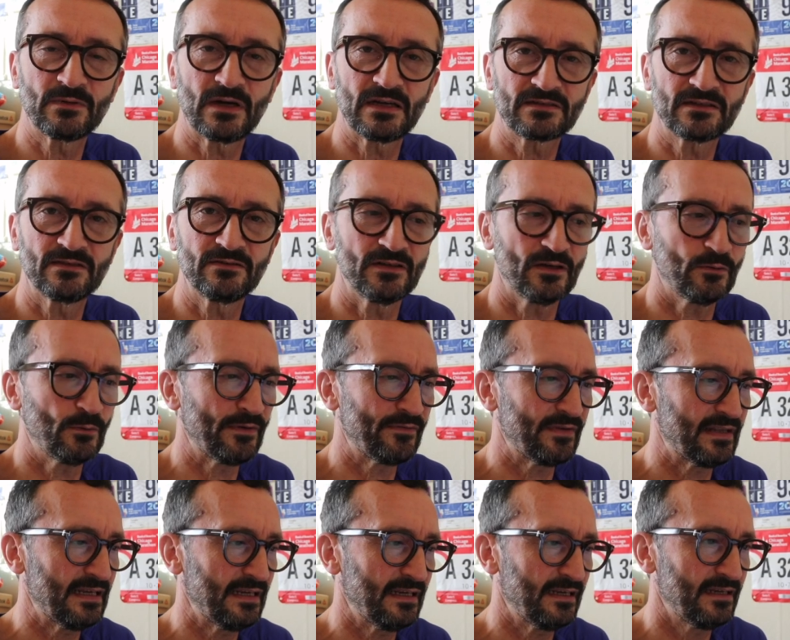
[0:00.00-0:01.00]
I don't know whether
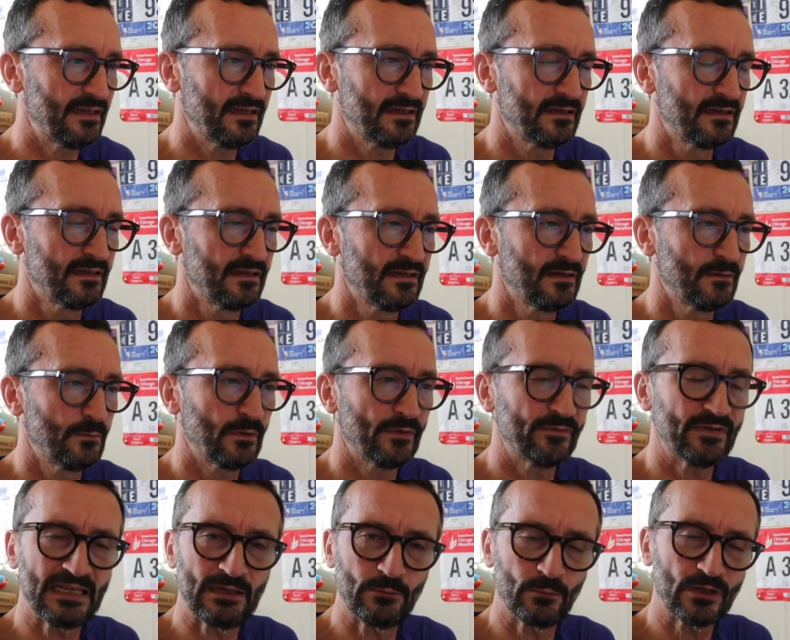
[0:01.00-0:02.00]
they
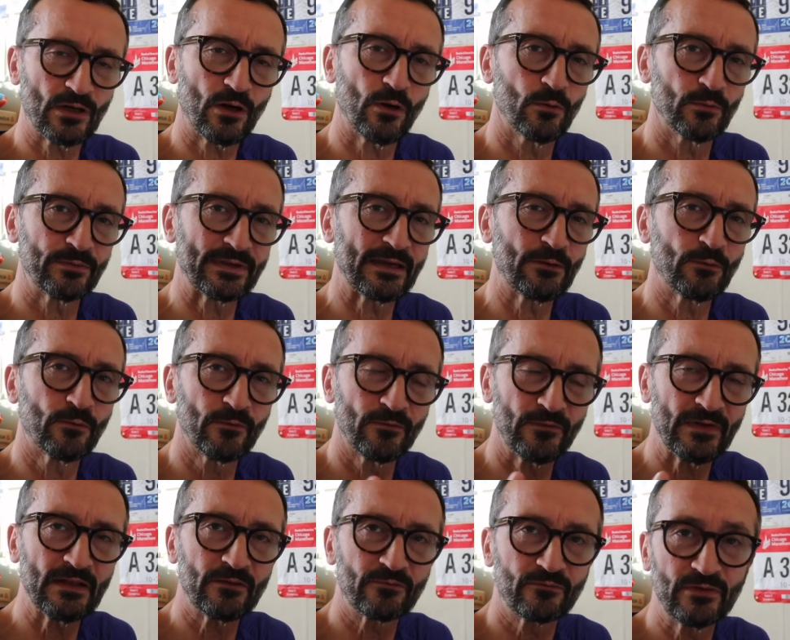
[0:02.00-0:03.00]
whether they would hold. They all
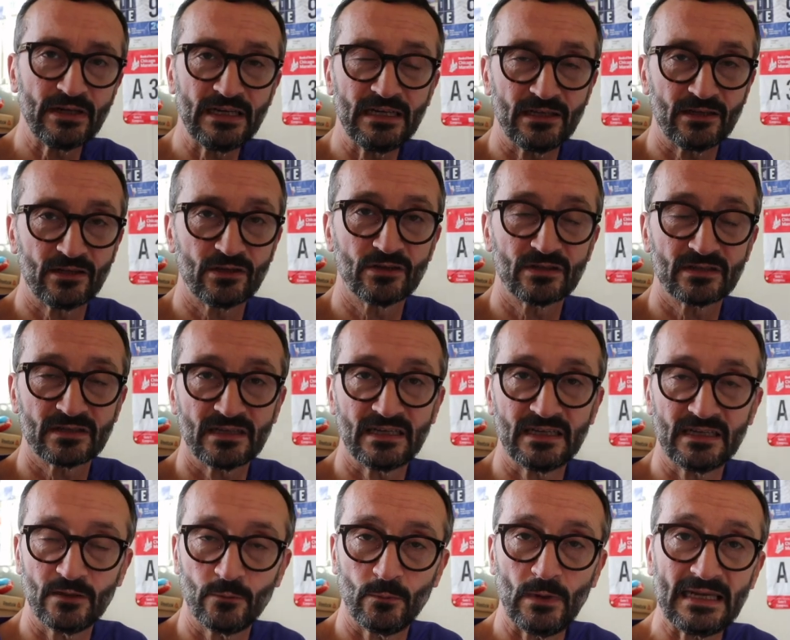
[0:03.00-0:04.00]
felt really good
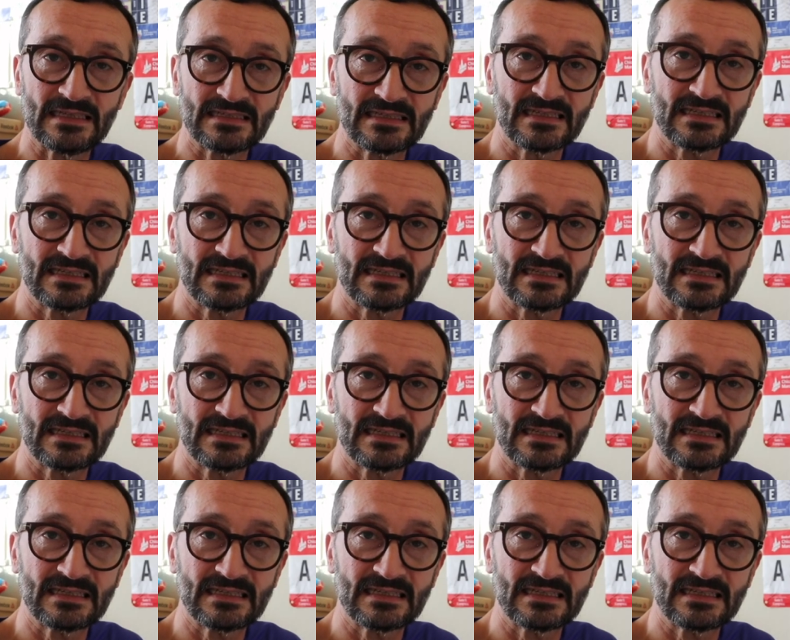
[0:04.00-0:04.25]
in the wet.